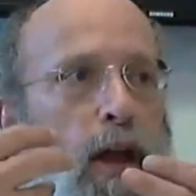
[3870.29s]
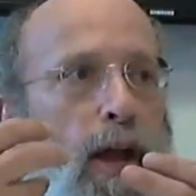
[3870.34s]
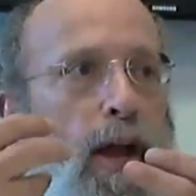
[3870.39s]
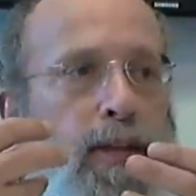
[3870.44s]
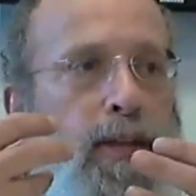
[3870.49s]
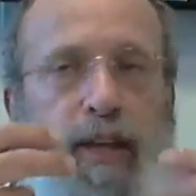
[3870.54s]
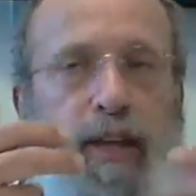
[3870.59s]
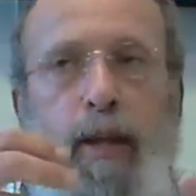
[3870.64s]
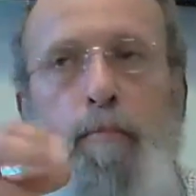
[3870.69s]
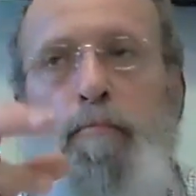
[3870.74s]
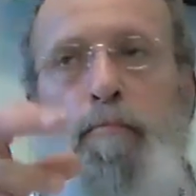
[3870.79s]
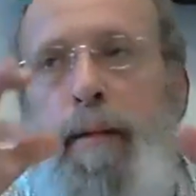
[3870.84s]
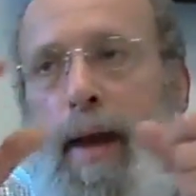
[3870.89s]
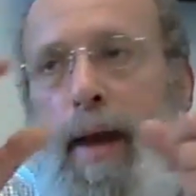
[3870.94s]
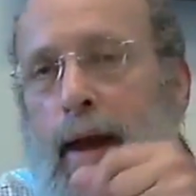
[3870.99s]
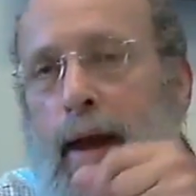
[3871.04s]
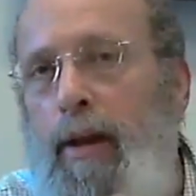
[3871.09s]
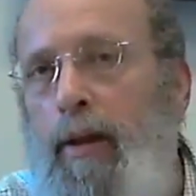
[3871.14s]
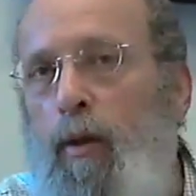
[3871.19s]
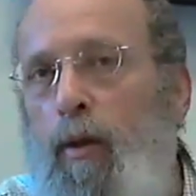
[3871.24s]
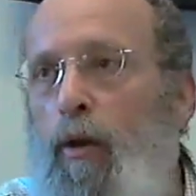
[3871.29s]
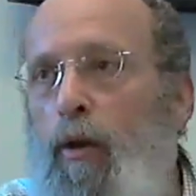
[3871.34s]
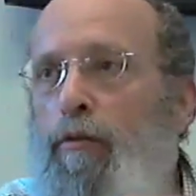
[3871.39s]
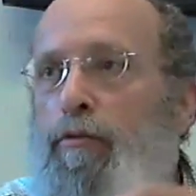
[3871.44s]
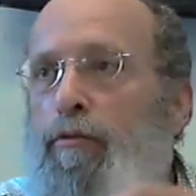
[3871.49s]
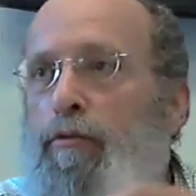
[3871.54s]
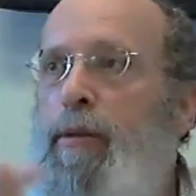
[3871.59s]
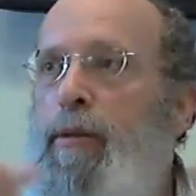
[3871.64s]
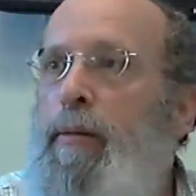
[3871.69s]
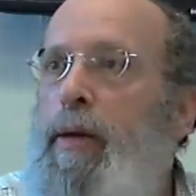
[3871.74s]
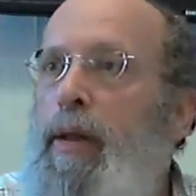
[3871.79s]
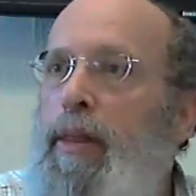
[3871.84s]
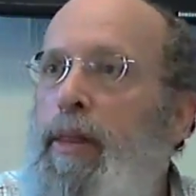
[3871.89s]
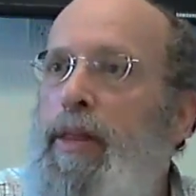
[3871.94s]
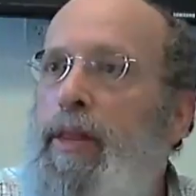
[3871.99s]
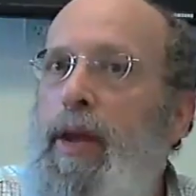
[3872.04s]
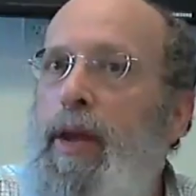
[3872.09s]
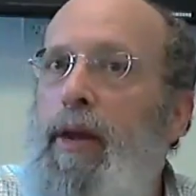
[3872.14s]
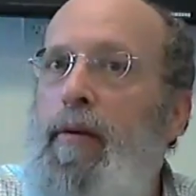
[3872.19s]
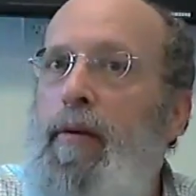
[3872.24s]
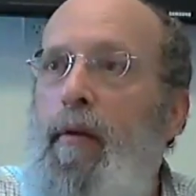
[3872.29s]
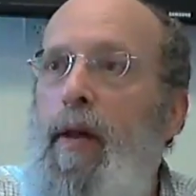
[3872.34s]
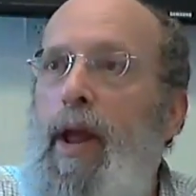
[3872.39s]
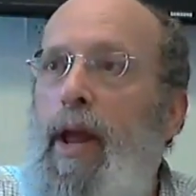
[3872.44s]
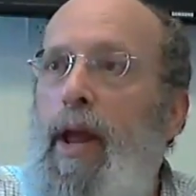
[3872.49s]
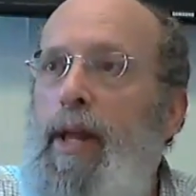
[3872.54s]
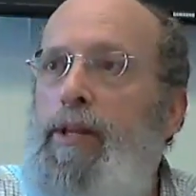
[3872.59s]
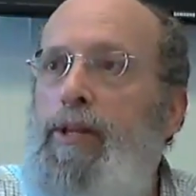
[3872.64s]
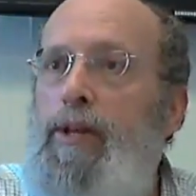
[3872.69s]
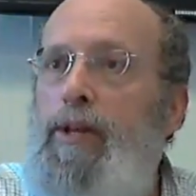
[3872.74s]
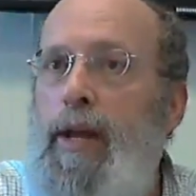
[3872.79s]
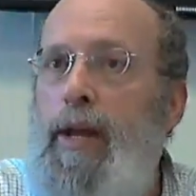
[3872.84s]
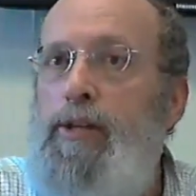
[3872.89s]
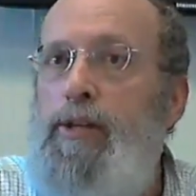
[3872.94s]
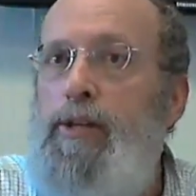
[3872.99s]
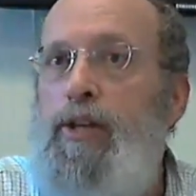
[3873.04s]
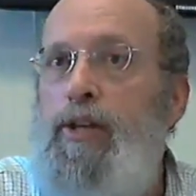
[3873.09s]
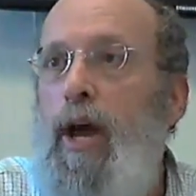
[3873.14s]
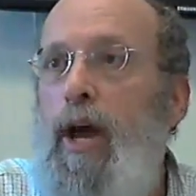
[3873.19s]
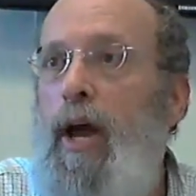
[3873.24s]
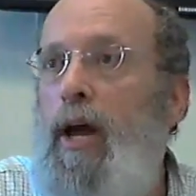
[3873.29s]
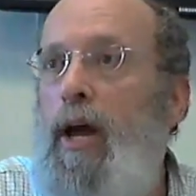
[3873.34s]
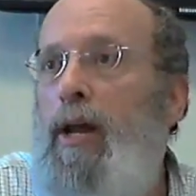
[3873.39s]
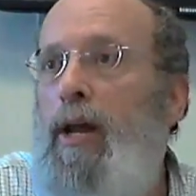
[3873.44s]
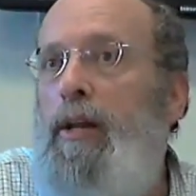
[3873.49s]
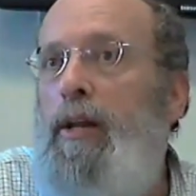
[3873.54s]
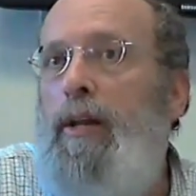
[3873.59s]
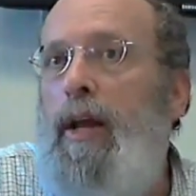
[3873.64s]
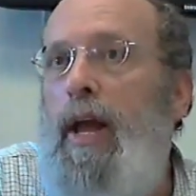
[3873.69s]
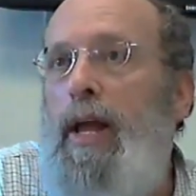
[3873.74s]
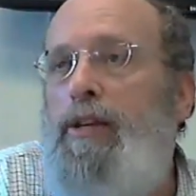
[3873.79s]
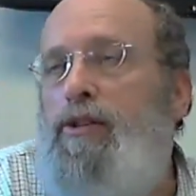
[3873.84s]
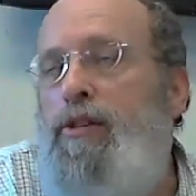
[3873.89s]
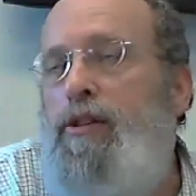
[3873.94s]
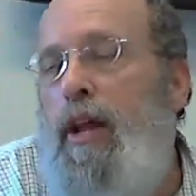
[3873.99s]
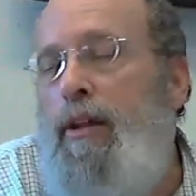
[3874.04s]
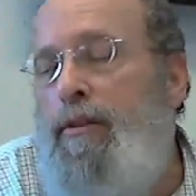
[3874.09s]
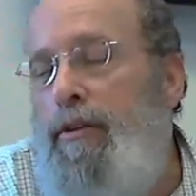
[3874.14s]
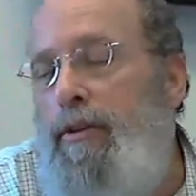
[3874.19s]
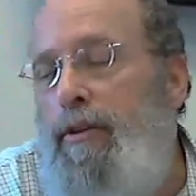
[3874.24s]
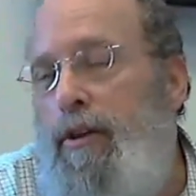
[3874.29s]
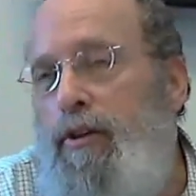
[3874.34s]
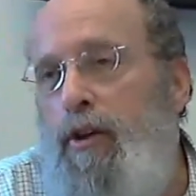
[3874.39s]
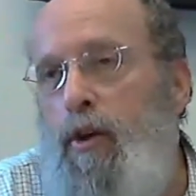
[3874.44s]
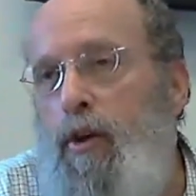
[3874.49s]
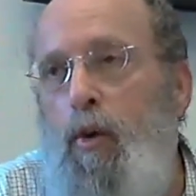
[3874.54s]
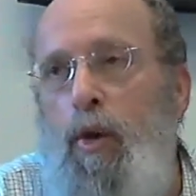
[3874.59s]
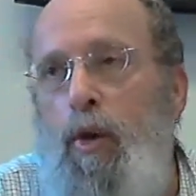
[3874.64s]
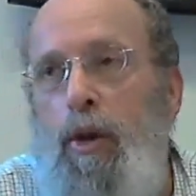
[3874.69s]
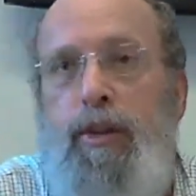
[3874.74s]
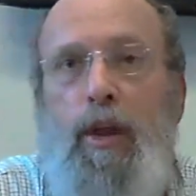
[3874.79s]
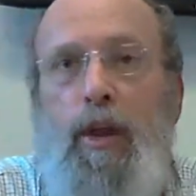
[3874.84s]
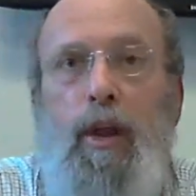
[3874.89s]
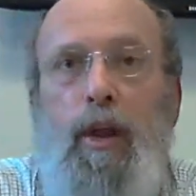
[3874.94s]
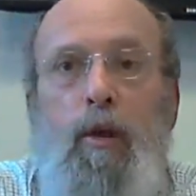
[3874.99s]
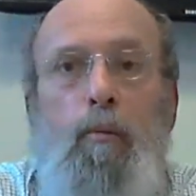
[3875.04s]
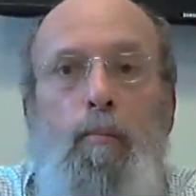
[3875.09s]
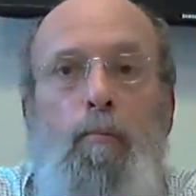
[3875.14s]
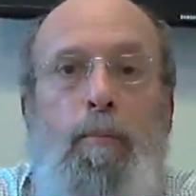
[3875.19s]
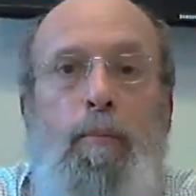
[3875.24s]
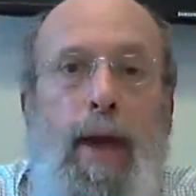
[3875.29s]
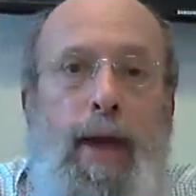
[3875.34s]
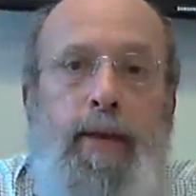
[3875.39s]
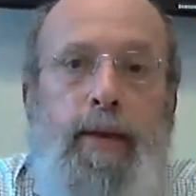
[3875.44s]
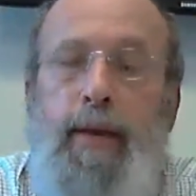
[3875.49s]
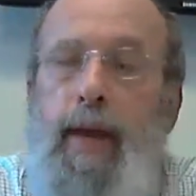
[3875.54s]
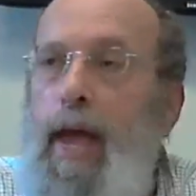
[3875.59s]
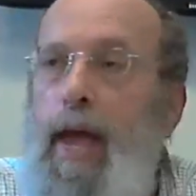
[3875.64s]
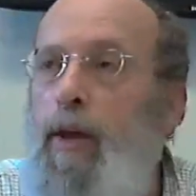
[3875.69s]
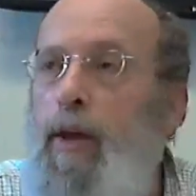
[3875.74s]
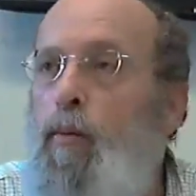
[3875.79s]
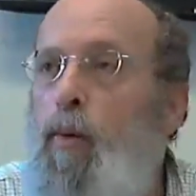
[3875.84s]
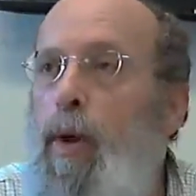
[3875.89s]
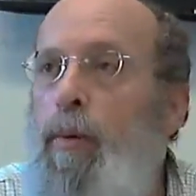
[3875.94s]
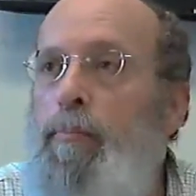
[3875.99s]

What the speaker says: It's not a male or female thing. It has nothing to do with men and